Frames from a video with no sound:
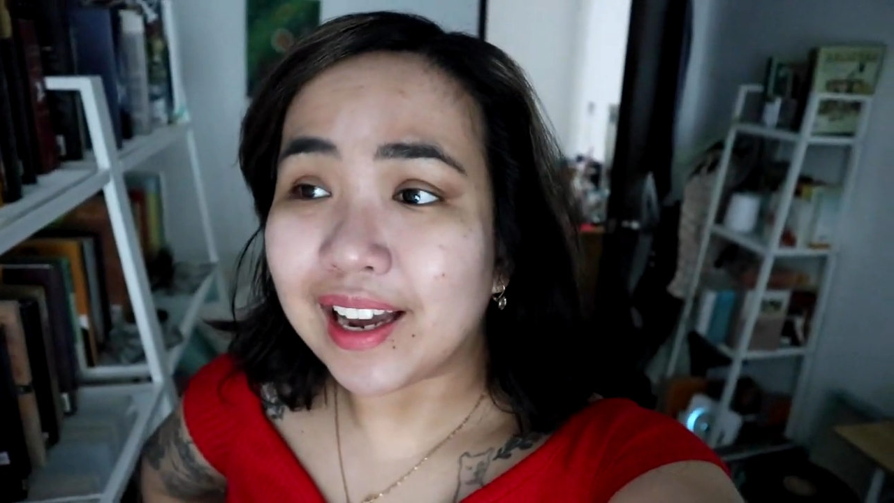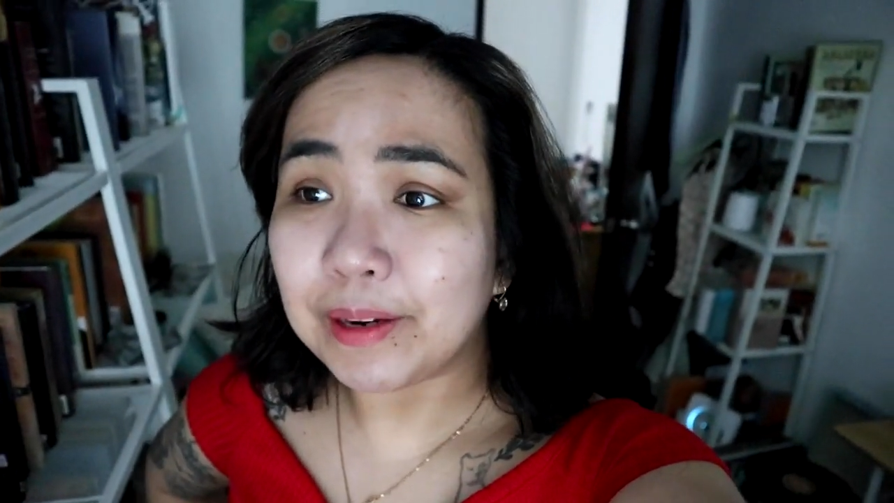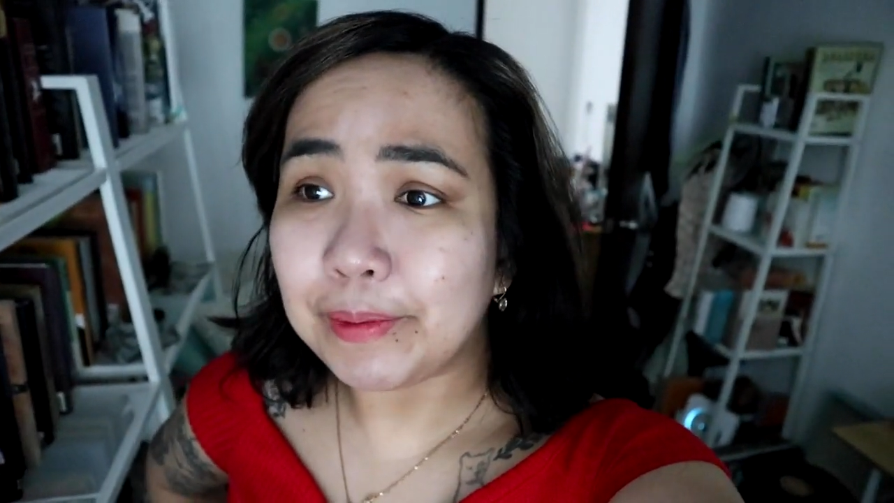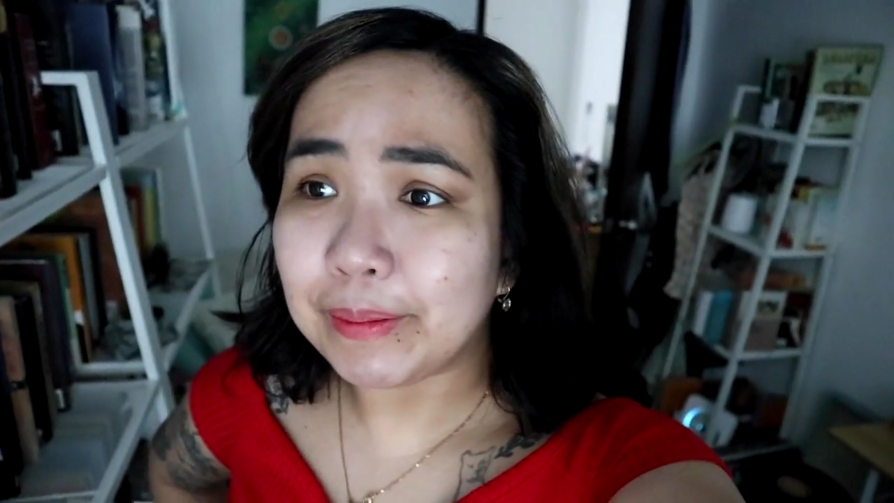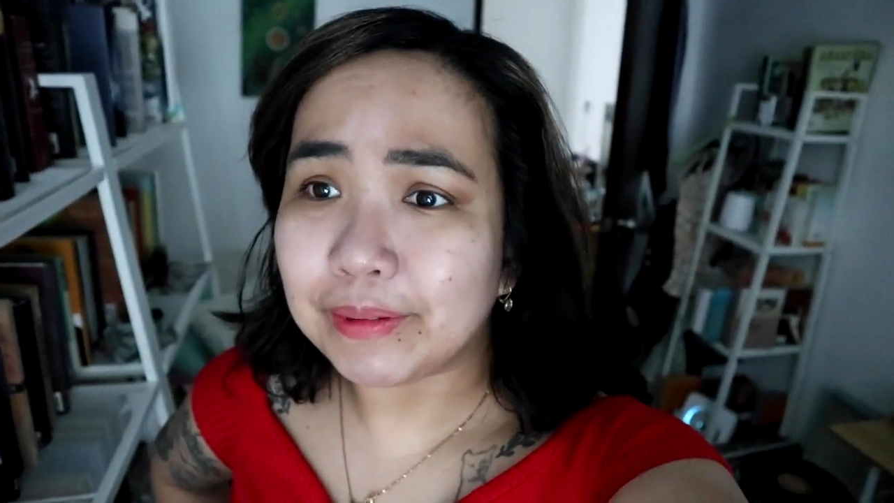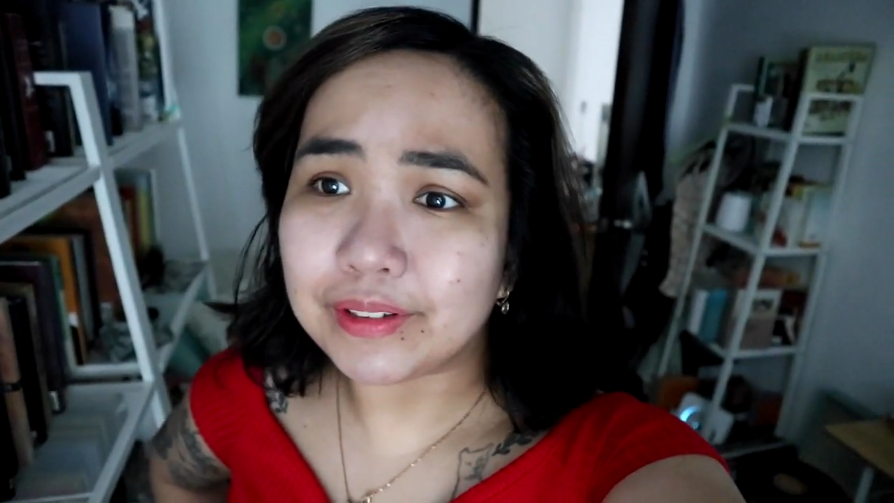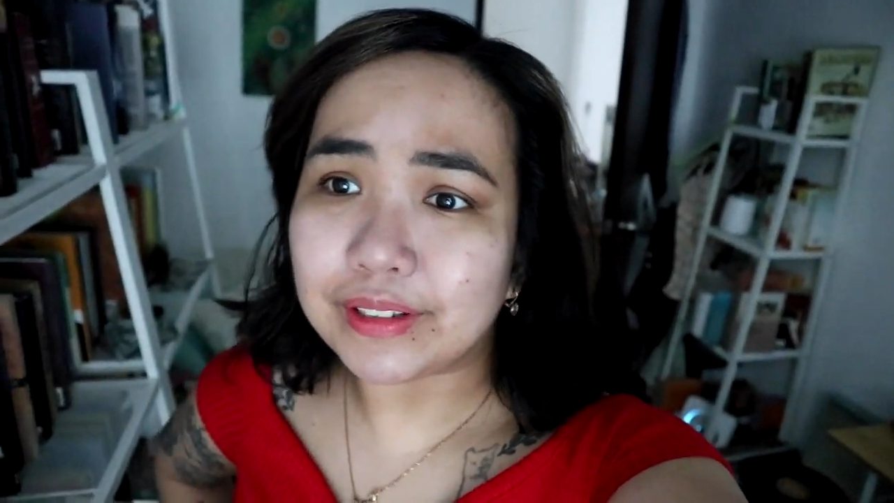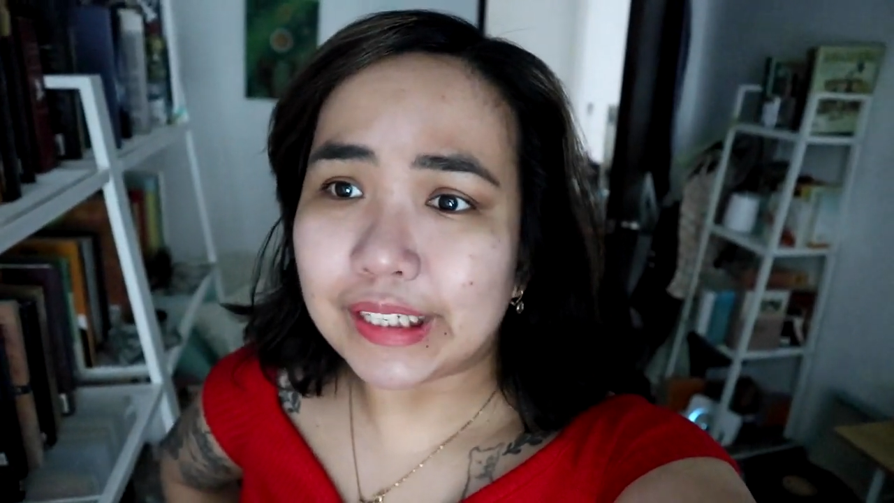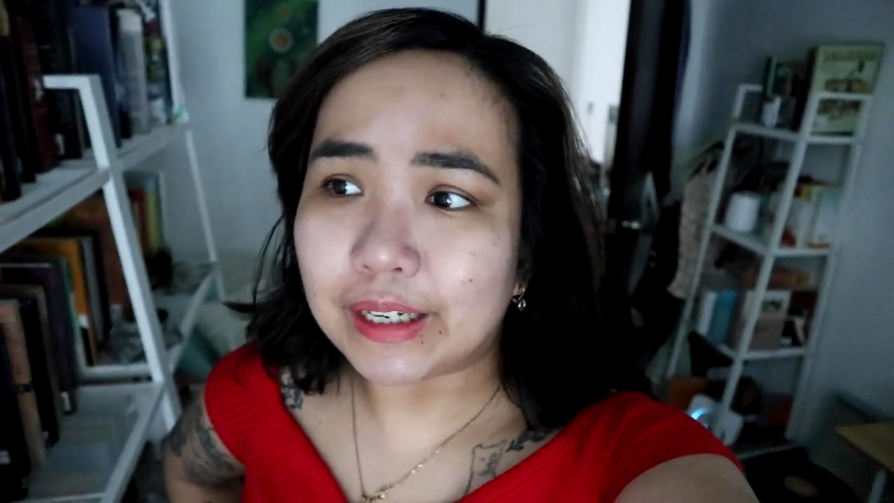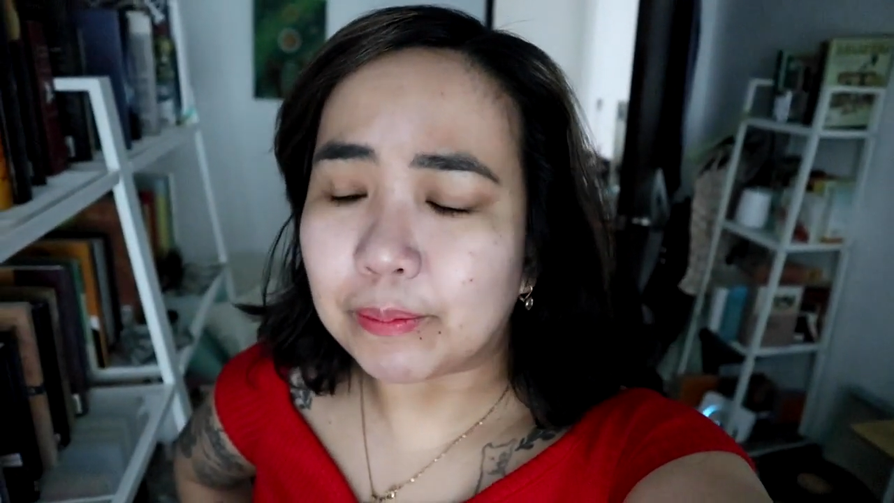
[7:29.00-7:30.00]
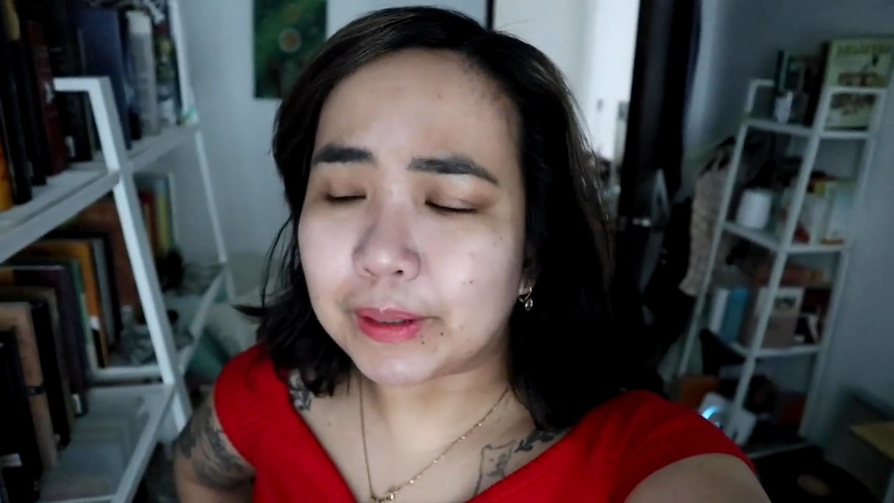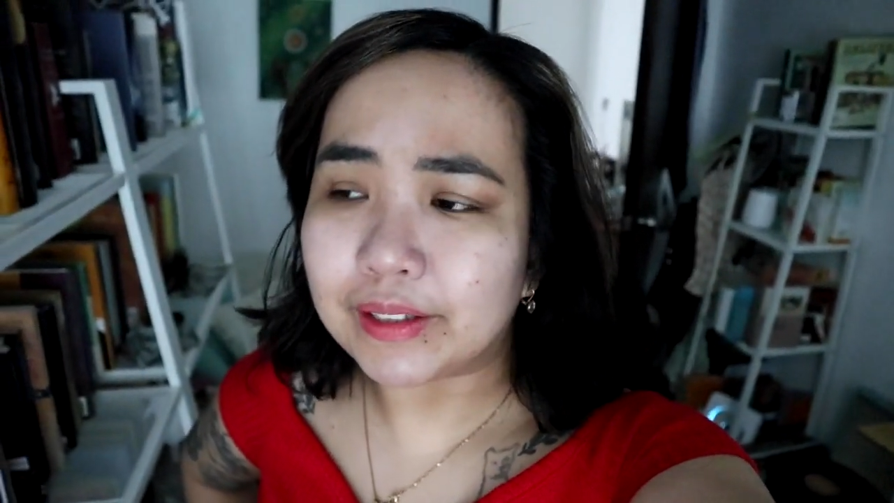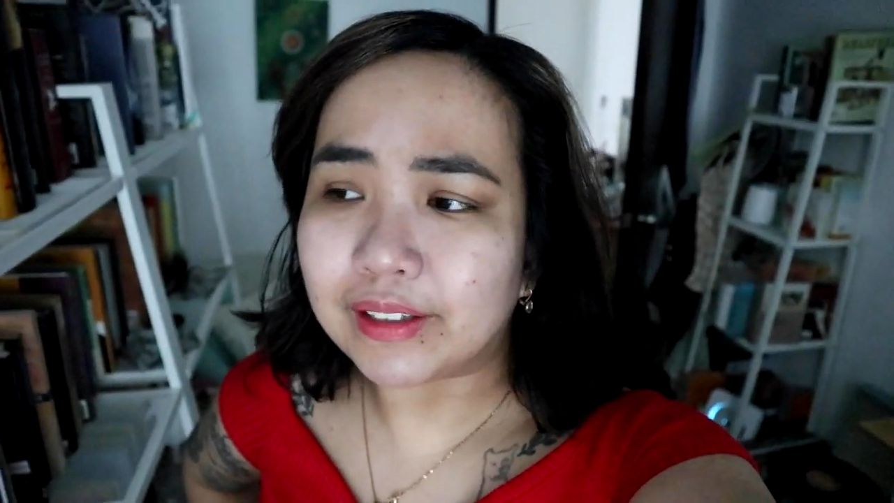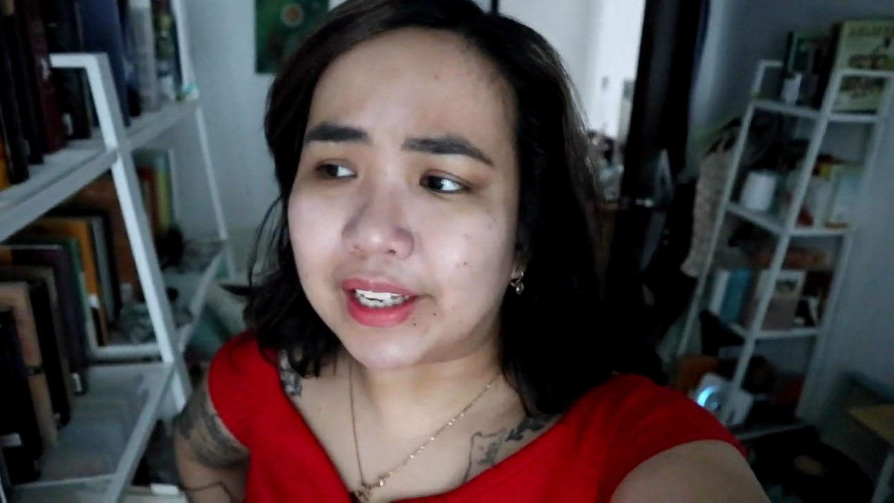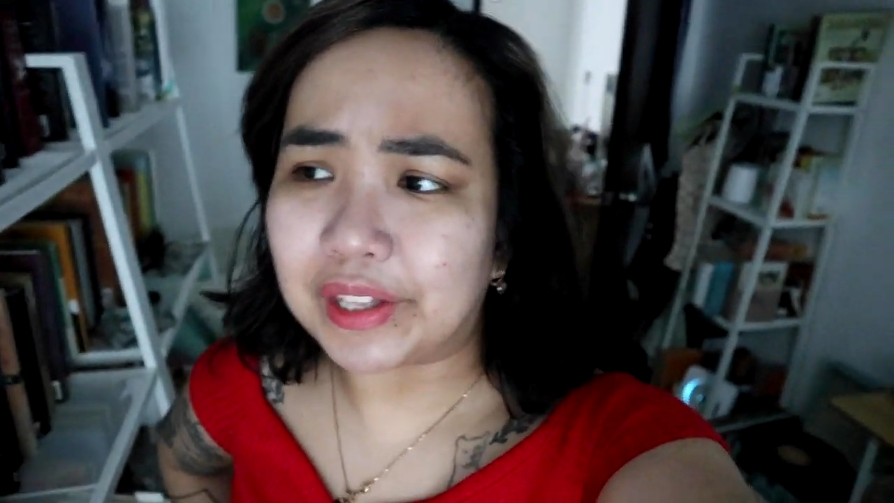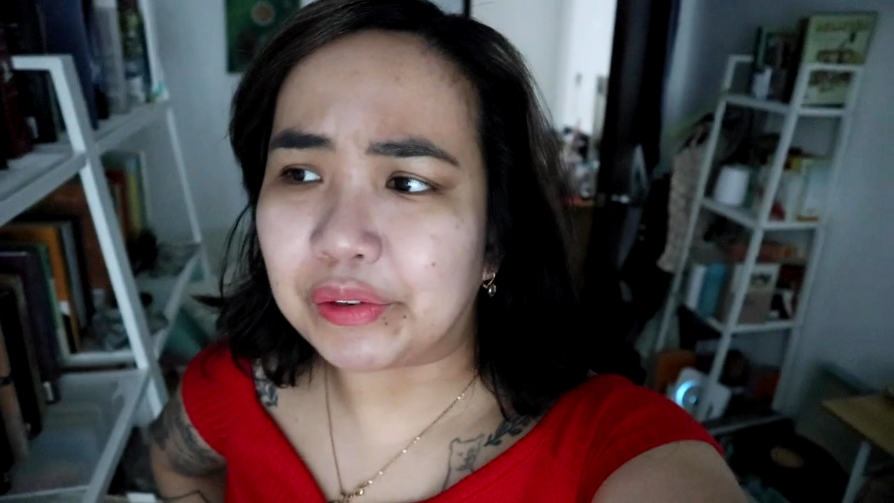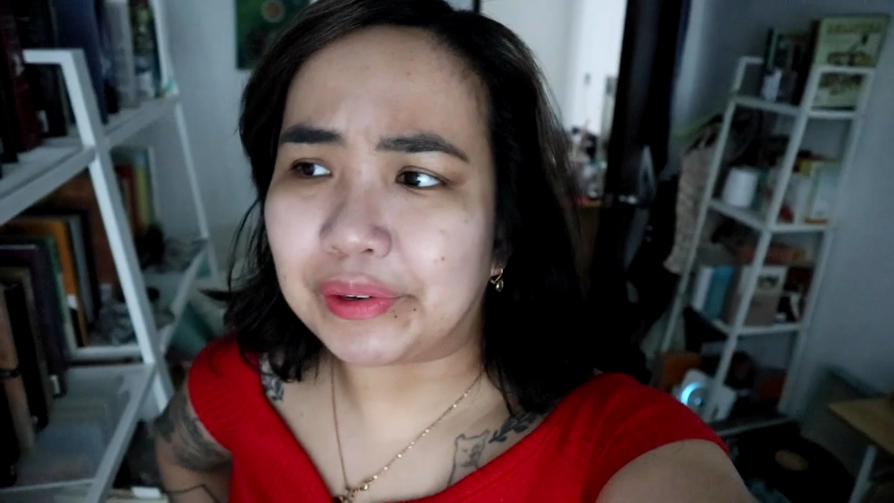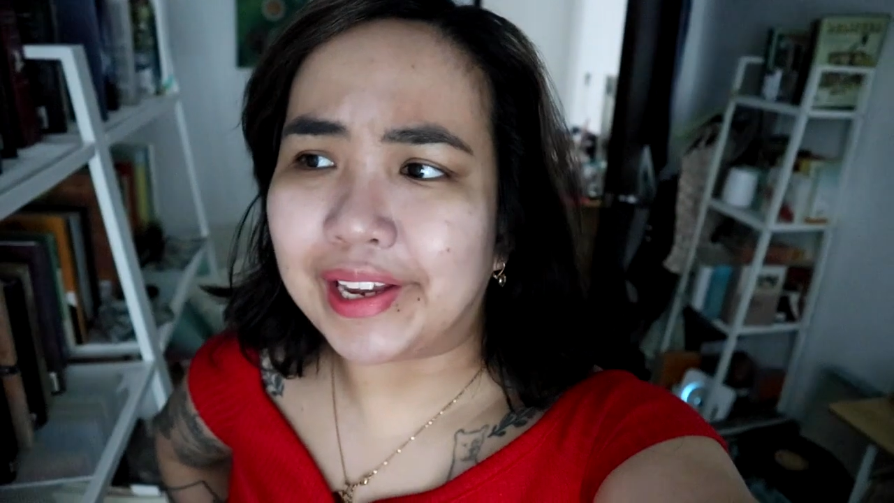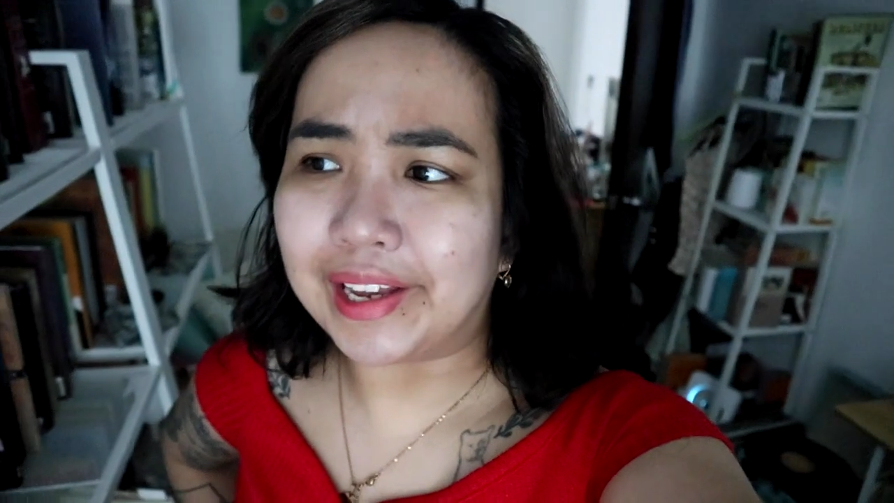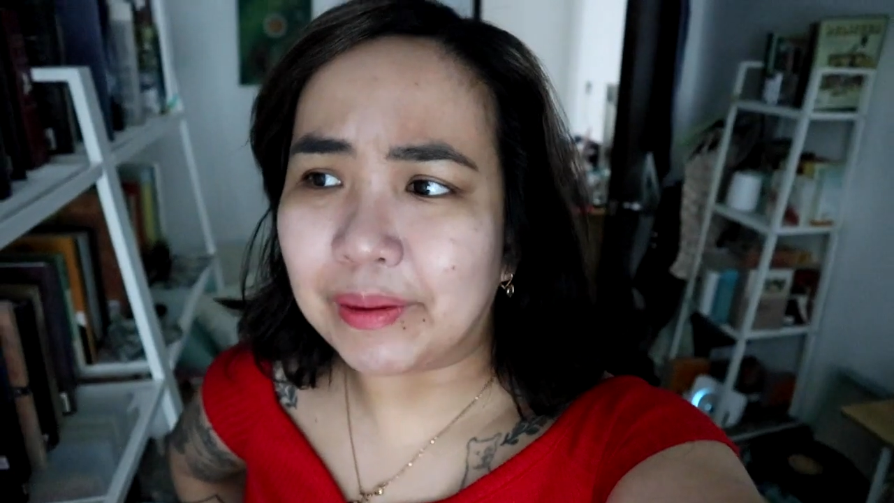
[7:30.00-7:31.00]
I'd be able to stay up until like
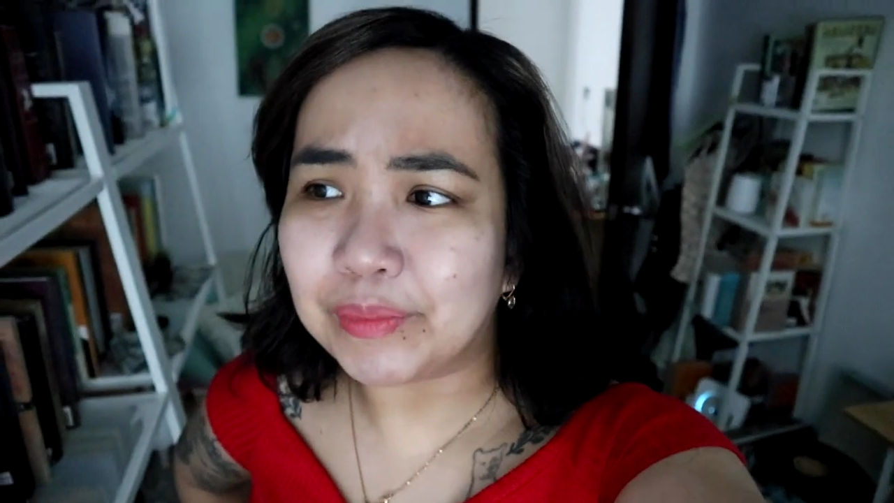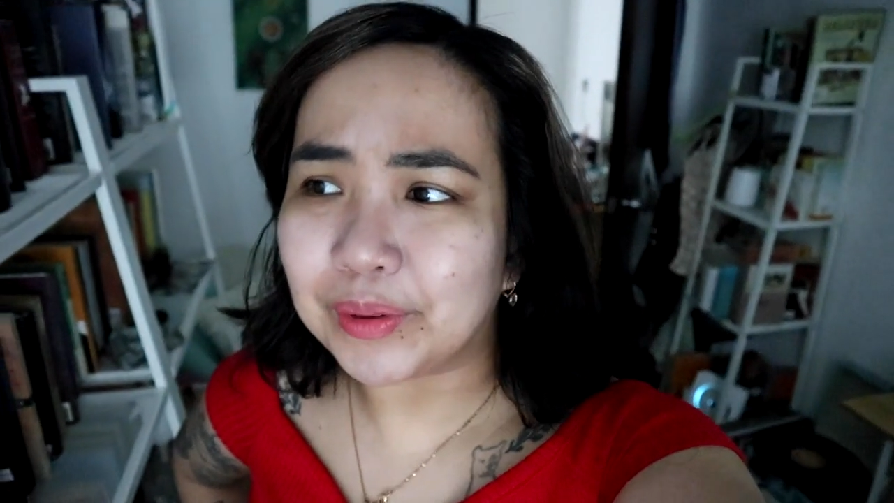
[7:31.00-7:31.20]
3 a.m.